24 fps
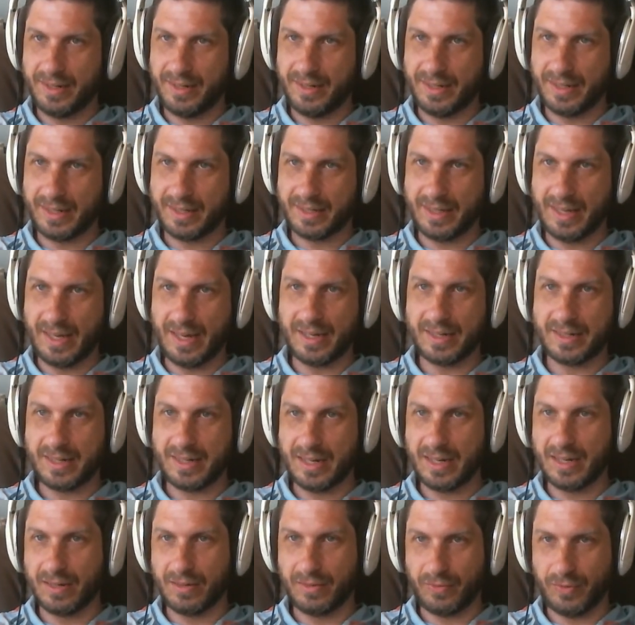Like, the
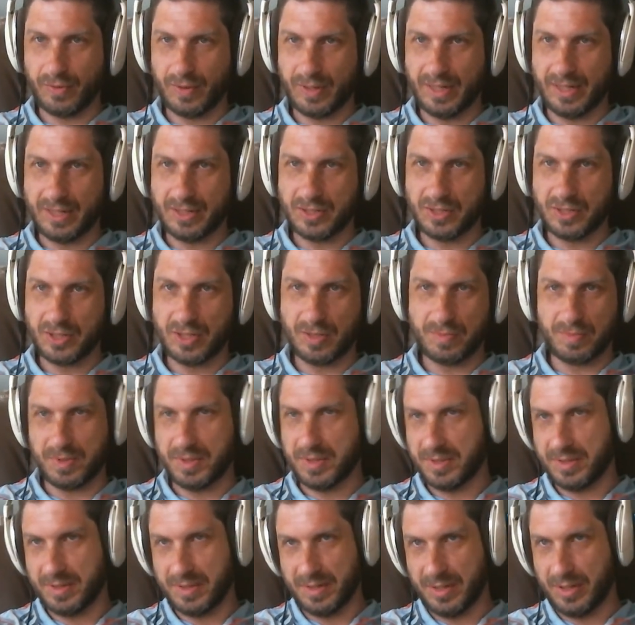idea of relationship
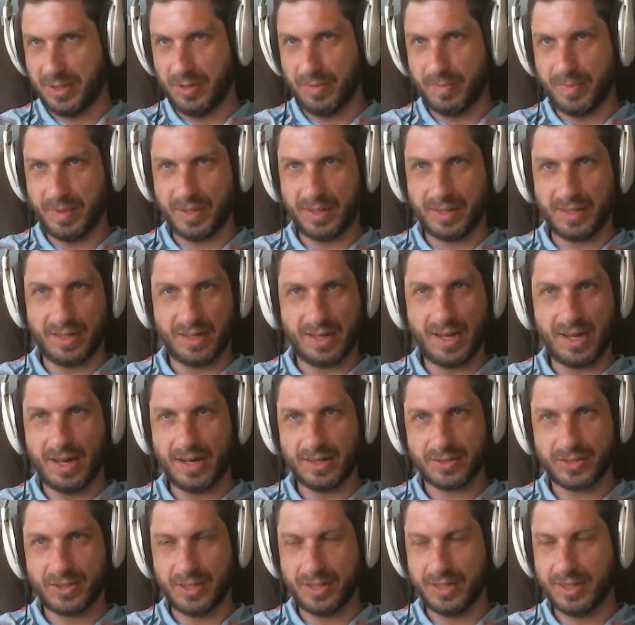is a human
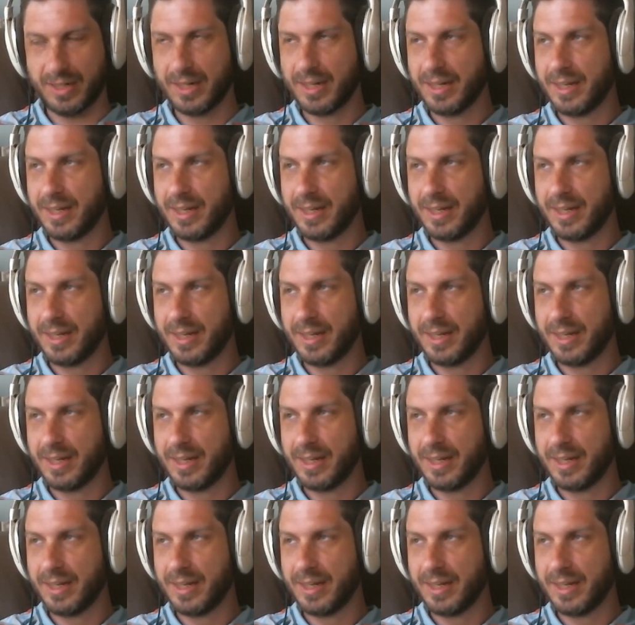concoction.